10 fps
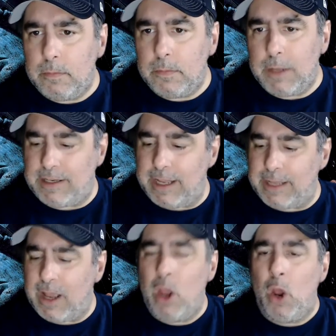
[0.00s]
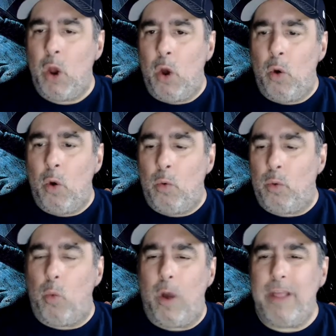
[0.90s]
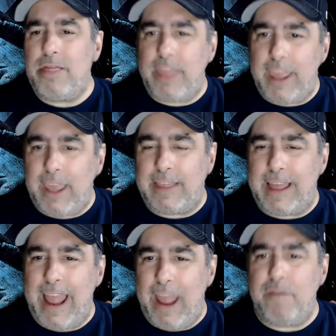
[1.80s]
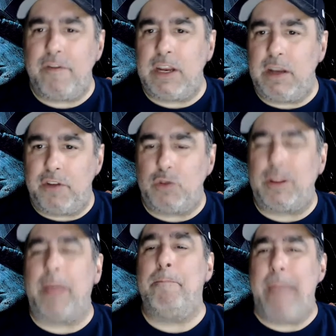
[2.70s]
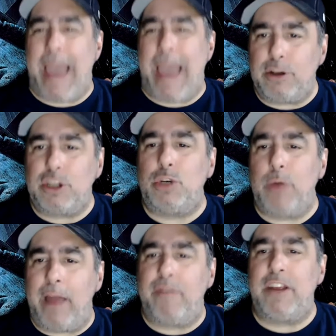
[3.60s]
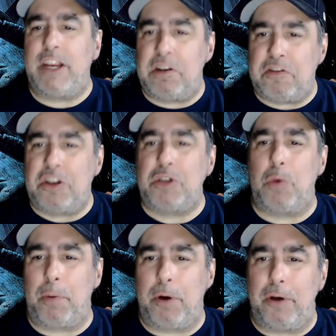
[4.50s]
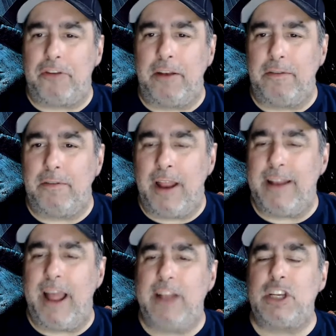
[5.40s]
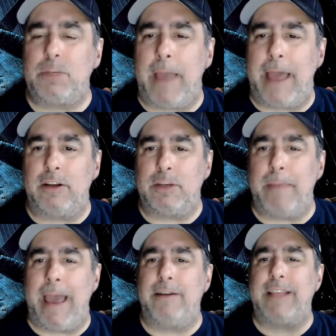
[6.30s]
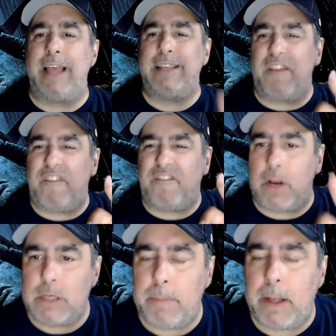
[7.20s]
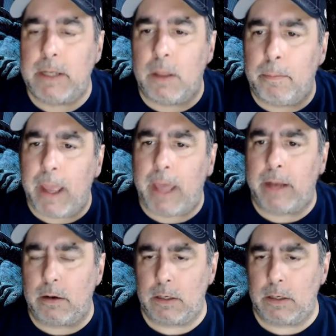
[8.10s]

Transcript: It says the one thing that that matters to every individual person, and not just matters as a fundamental matter,